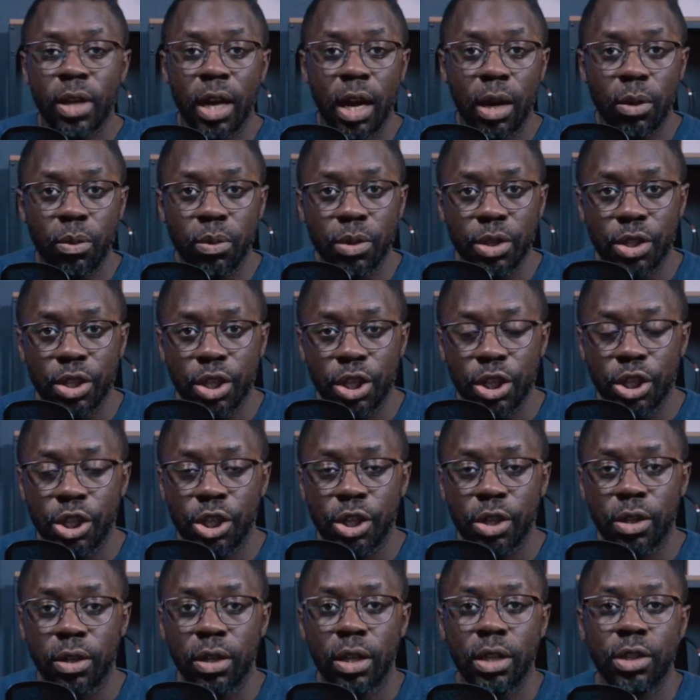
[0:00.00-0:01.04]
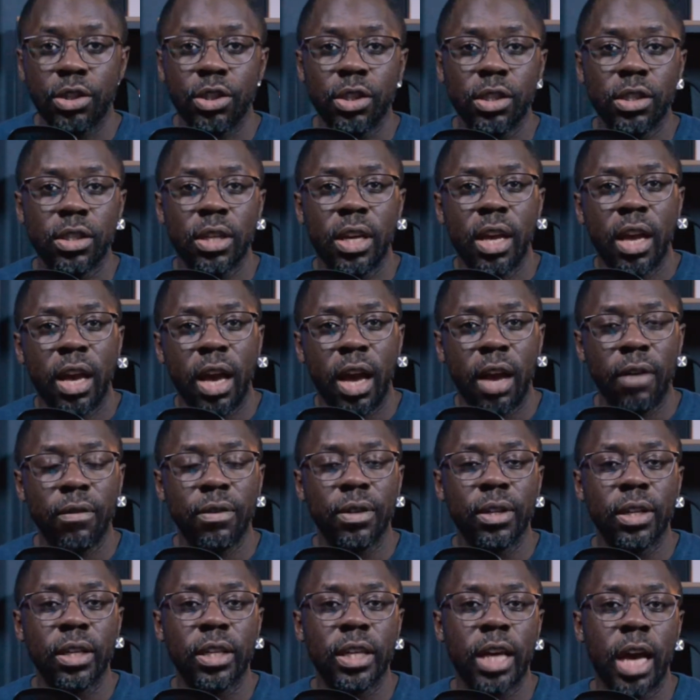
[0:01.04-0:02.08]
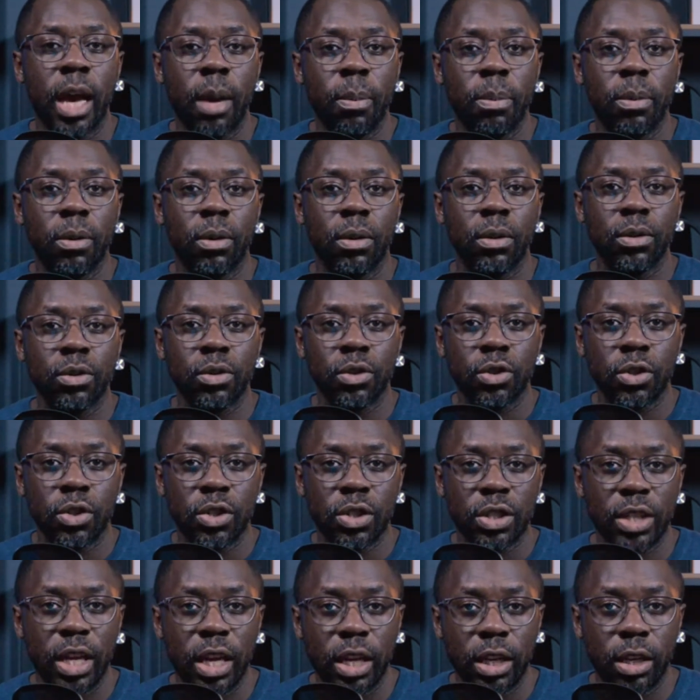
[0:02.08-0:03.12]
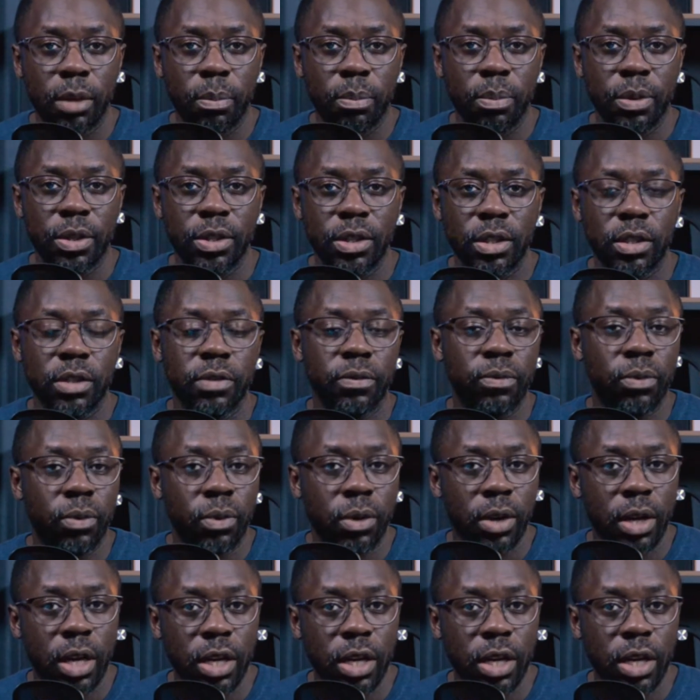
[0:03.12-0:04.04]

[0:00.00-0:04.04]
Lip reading: acquisition, and just having the capital to sustain the business for